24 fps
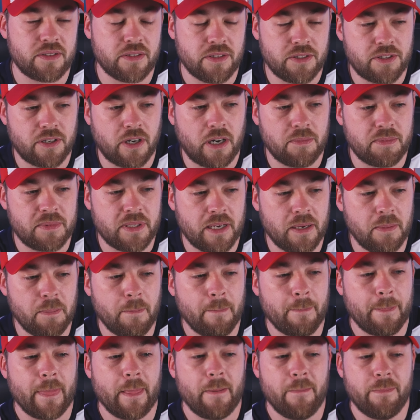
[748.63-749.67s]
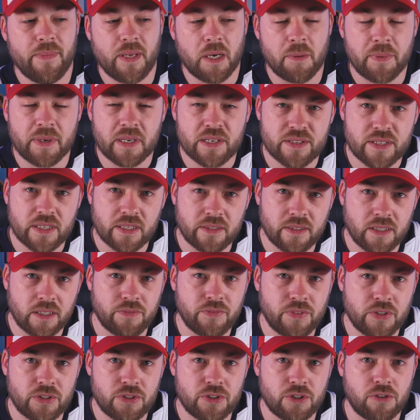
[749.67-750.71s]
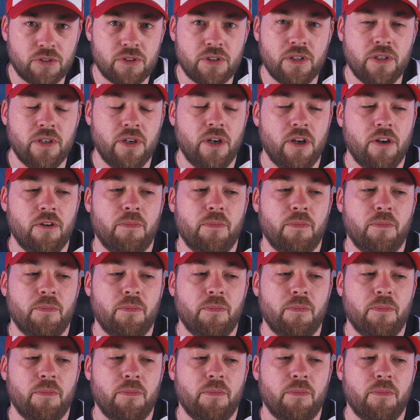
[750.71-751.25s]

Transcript: in the top 10, not because I love this jersey,